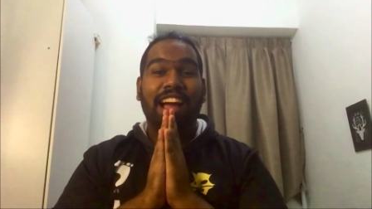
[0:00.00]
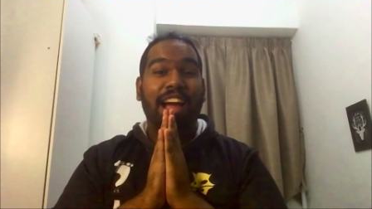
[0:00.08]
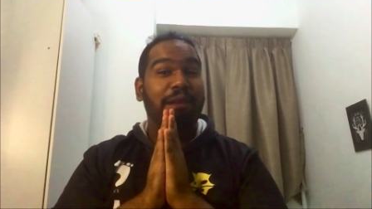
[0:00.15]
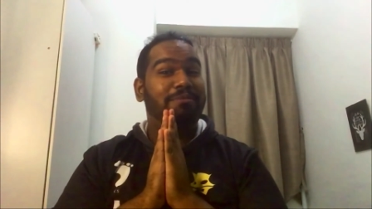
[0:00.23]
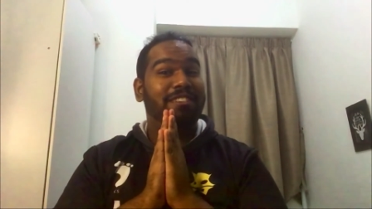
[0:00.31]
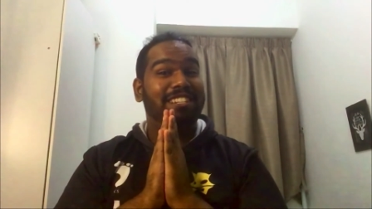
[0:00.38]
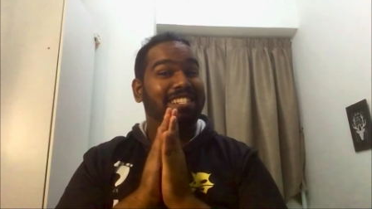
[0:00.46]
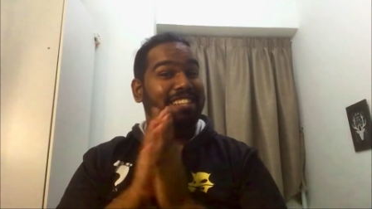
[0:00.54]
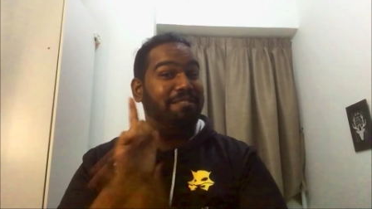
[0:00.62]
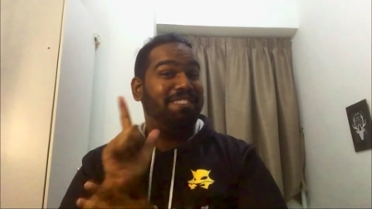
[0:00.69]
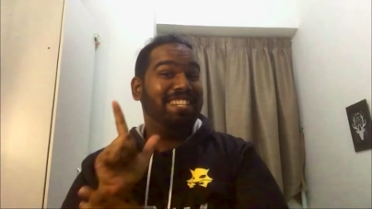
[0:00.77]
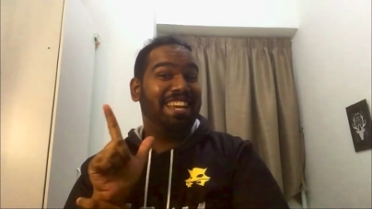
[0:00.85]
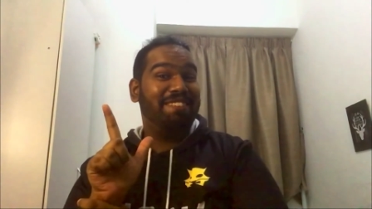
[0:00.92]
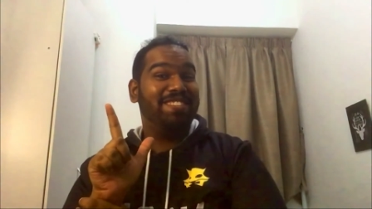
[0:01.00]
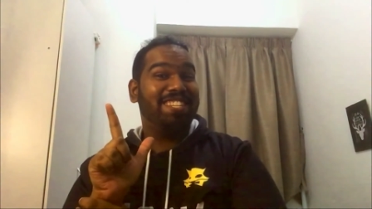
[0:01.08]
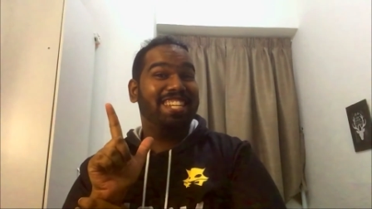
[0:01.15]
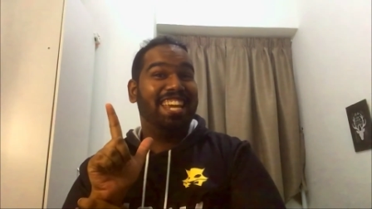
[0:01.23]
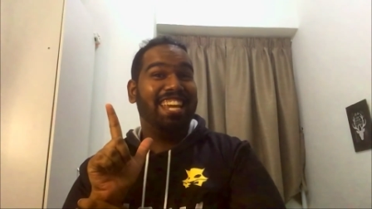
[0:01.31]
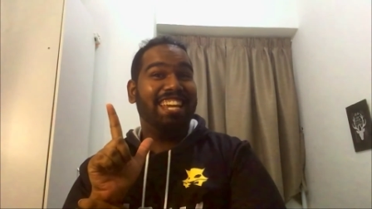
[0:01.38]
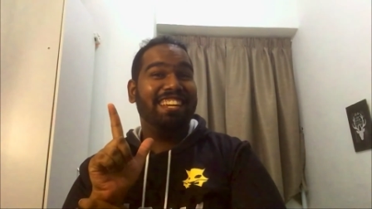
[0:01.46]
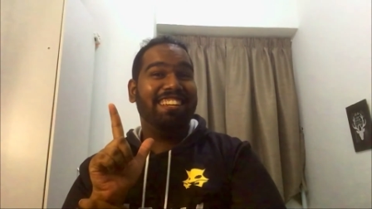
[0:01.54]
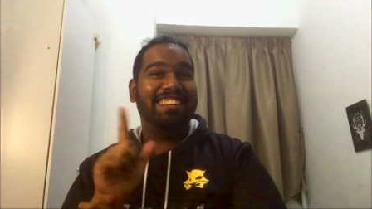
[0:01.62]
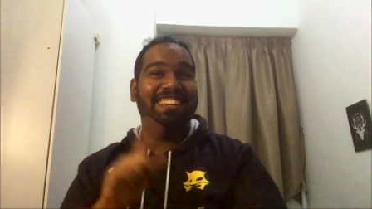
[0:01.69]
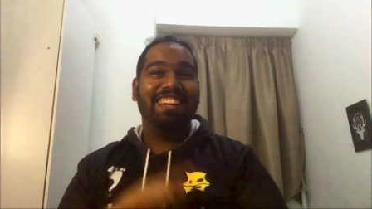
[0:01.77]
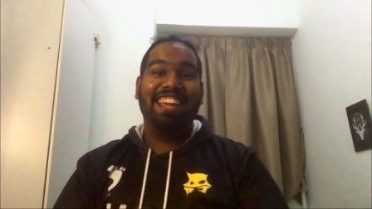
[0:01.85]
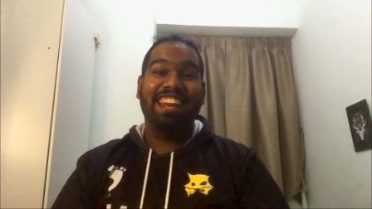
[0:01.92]
I pray seven times a day
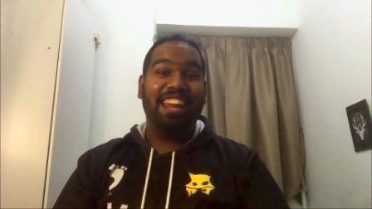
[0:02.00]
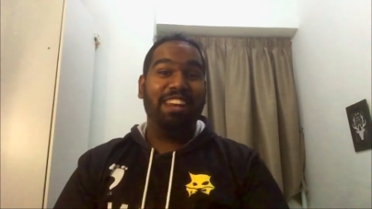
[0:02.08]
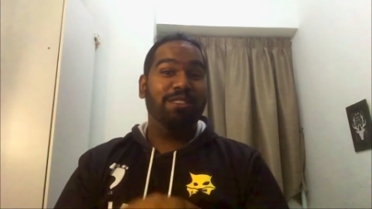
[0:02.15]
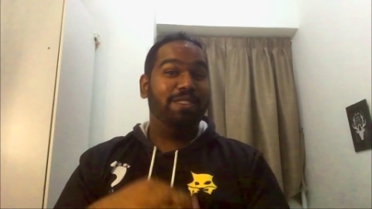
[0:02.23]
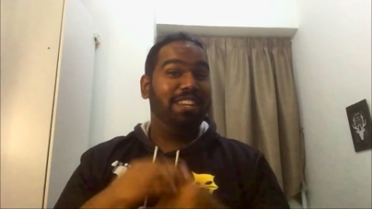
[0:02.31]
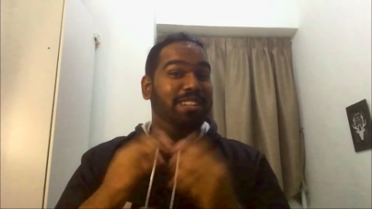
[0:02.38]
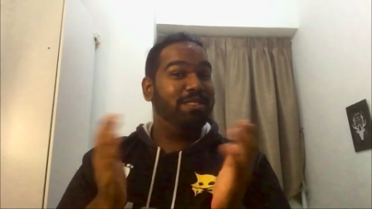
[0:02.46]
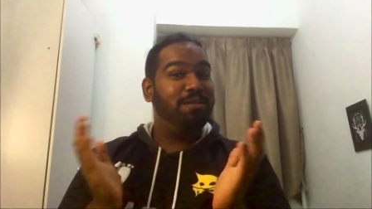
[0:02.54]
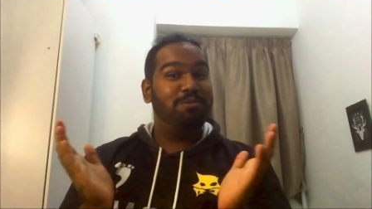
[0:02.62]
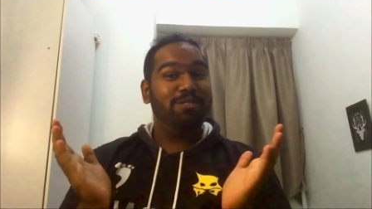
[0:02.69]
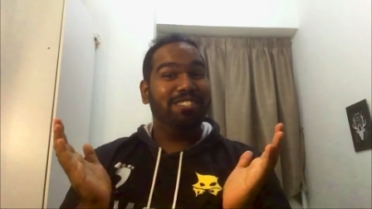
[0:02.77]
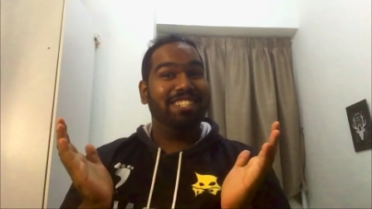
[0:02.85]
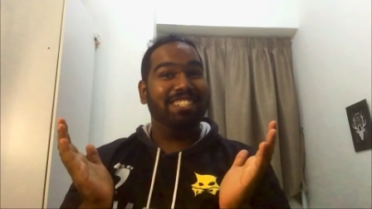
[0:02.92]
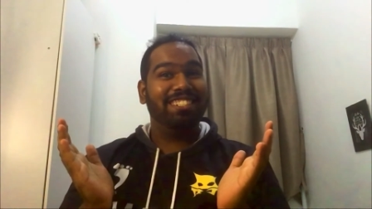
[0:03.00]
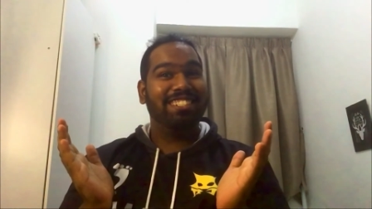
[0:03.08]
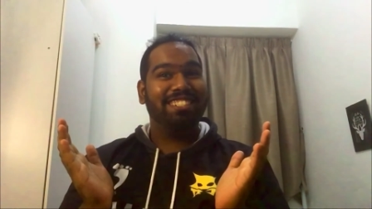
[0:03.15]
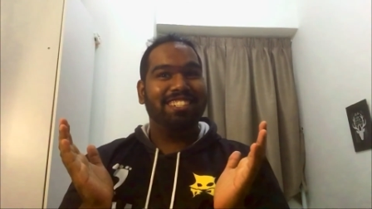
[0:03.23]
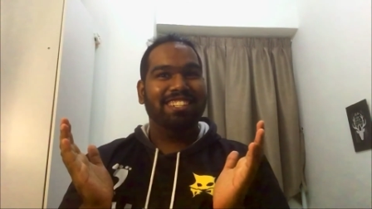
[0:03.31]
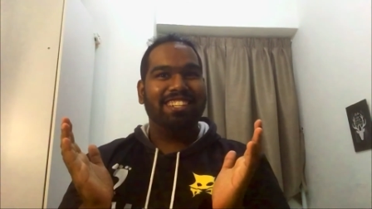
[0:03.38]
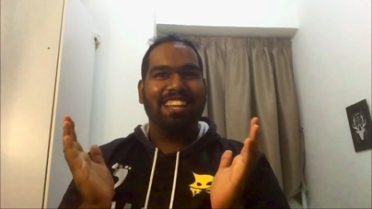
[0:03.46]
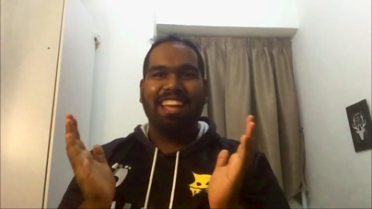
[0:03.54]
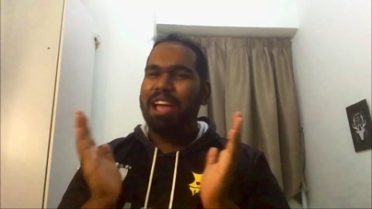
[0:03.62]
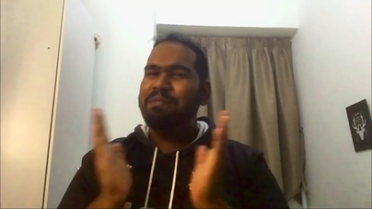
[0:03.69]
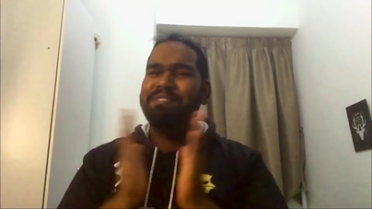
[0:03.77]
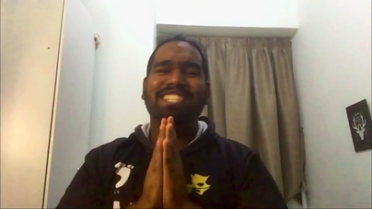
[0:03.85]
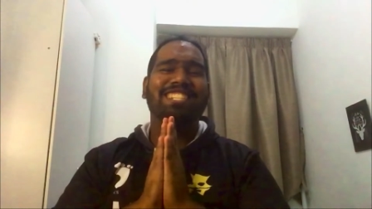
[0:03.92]
and I donate to the poor.
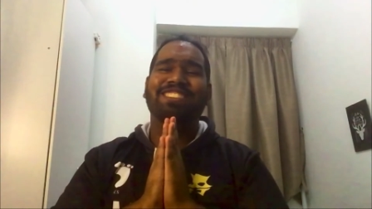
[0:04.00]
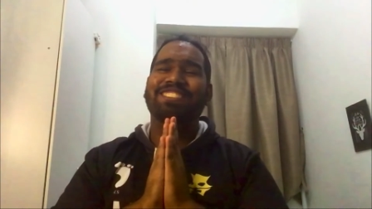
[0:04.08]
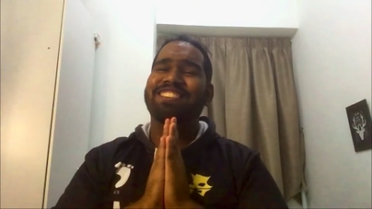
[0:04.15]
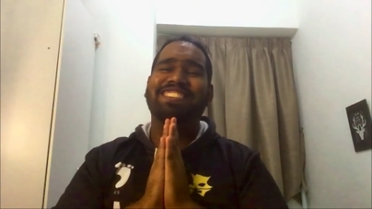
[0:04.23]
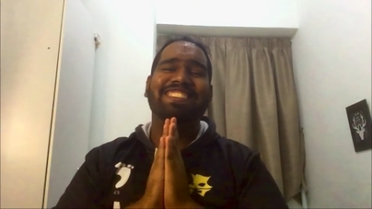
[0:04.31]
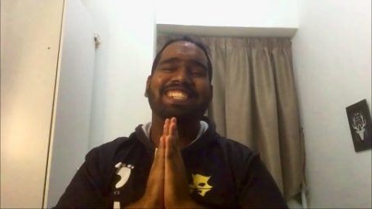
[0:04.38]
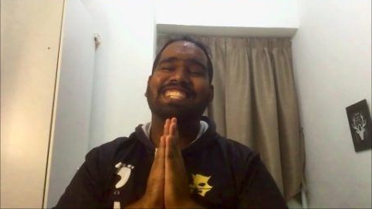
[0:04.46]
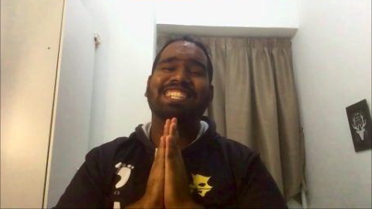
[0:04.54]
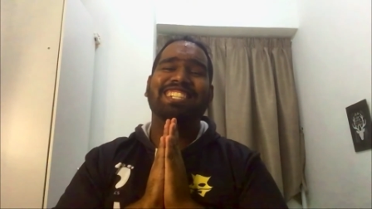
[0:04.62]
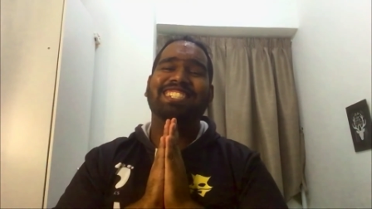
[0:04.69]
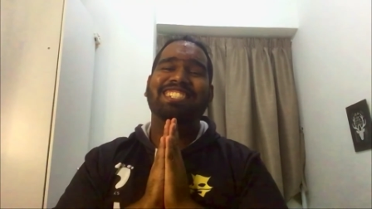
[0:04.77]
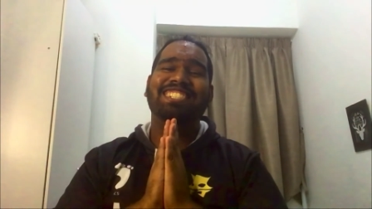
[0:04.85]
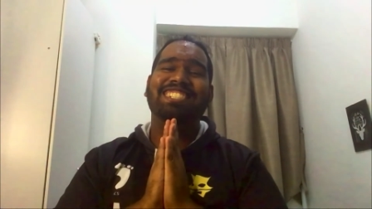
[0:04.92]
I'm such a good Christian.